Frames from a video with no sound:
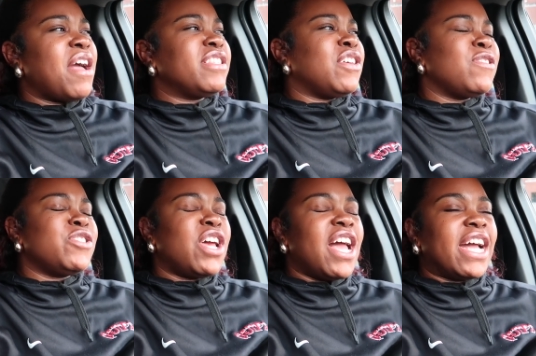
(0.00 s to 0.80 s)
I
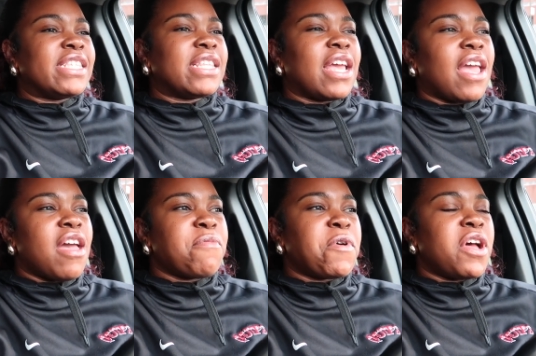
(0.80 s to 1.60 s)
told y'all I stayed
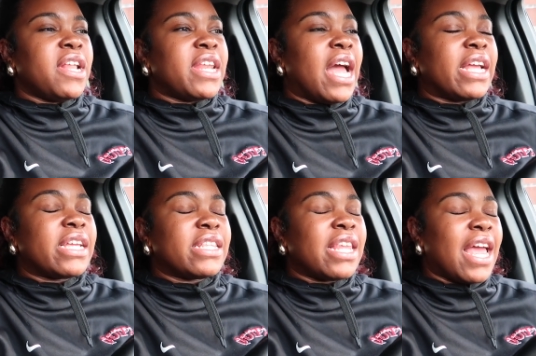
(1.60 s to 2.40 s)
up all night
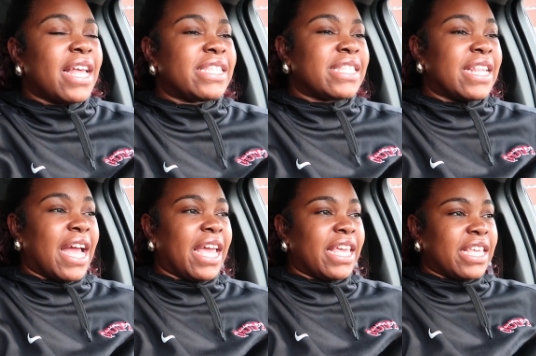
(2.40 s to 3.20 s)
last
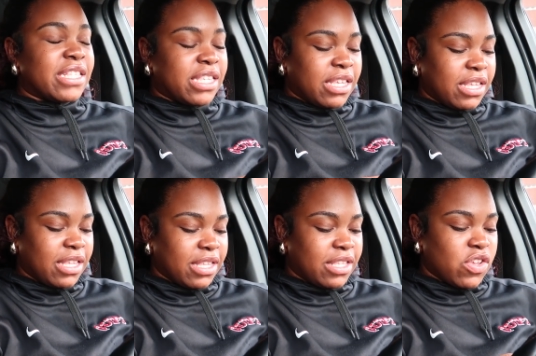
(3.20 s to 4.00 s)
night.
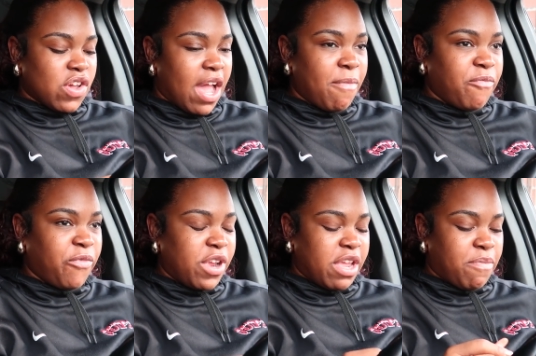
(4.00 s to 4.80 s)
So I'm
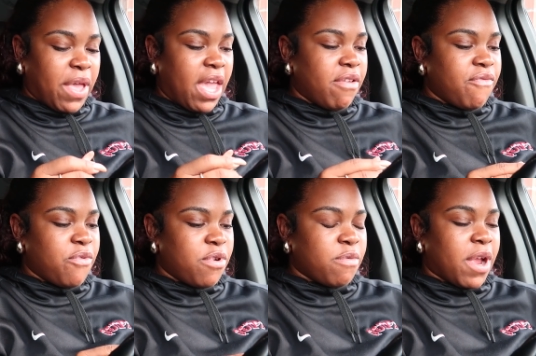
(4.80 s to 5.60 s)
freaking paying
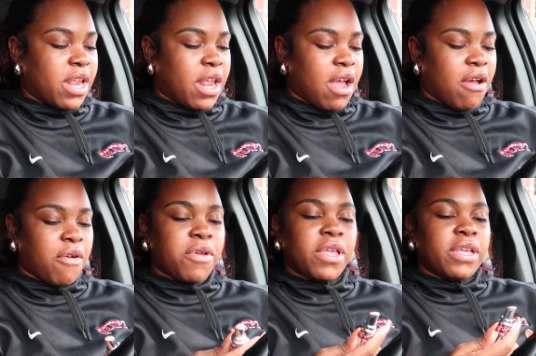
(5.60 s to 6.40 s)
for it right now.
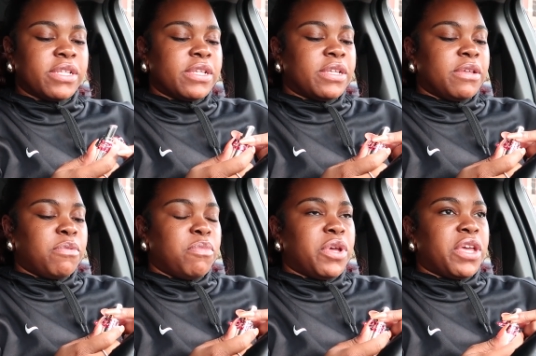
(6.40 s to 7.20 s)

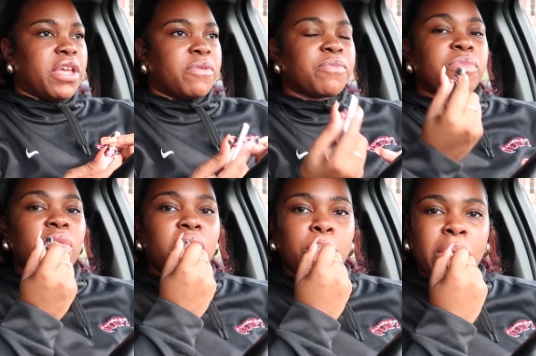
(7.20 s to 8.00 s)
But
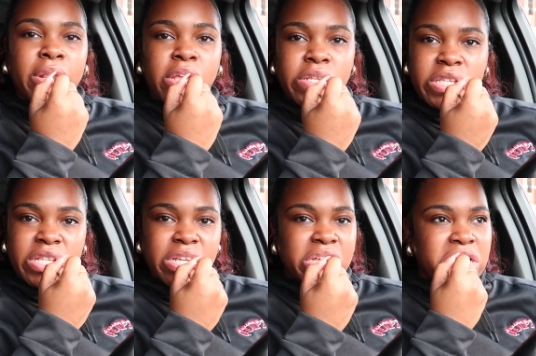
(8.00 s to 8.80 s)
my nails
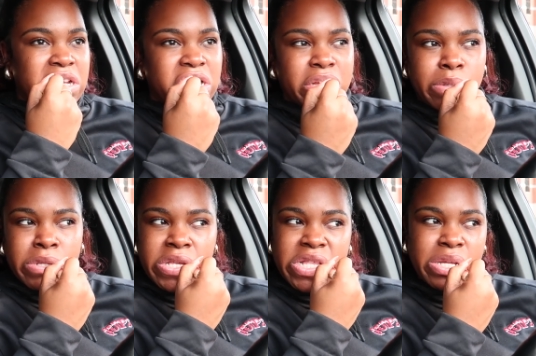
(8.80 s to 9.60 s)
is done and I
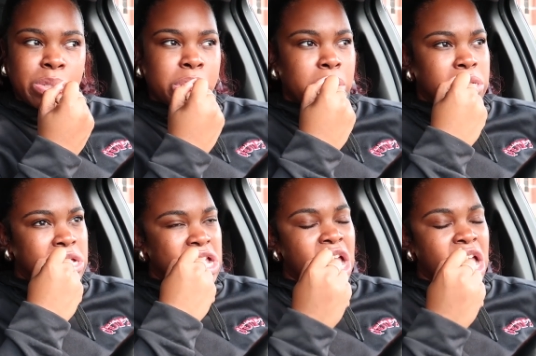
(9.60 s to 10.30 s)
absolutely love them